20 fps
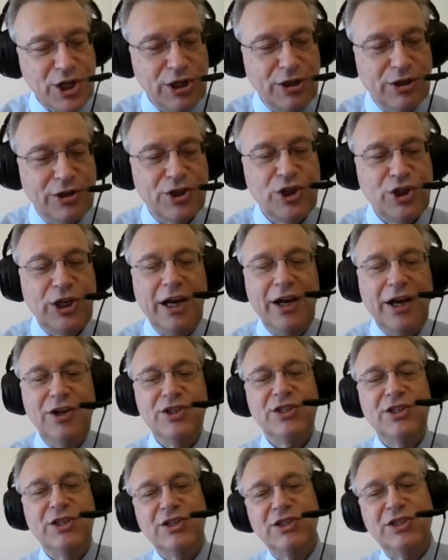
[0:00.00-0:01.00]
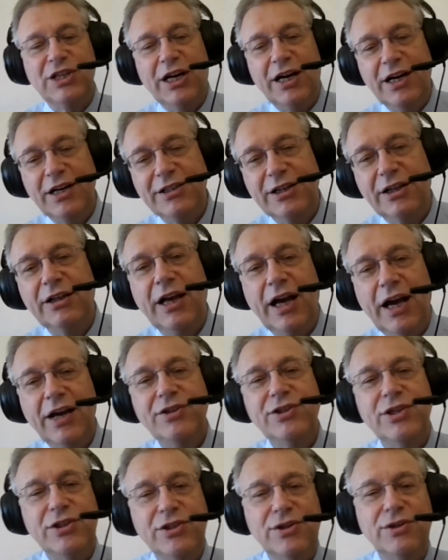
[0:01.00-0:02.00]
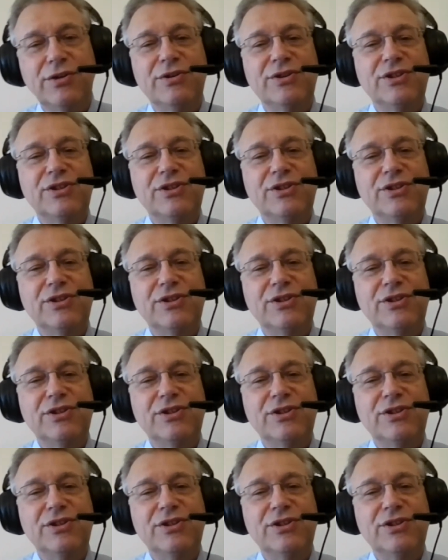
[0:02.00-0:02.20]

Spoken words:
change, societal attitudes,